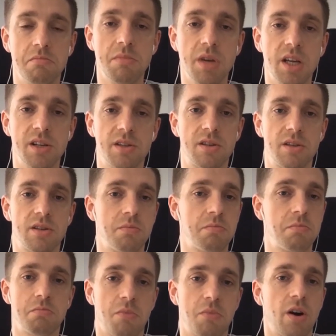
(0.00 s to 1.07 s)

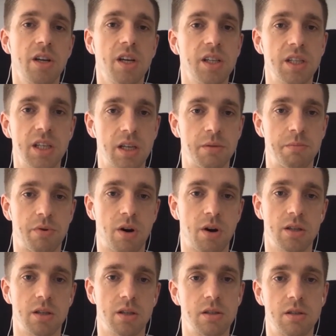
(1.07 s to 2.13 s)
meets marketing and
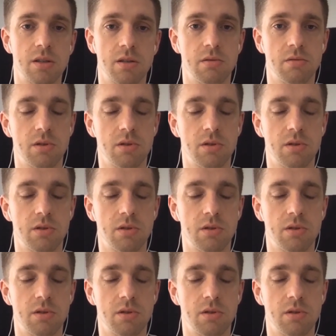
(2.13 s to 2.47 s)
product.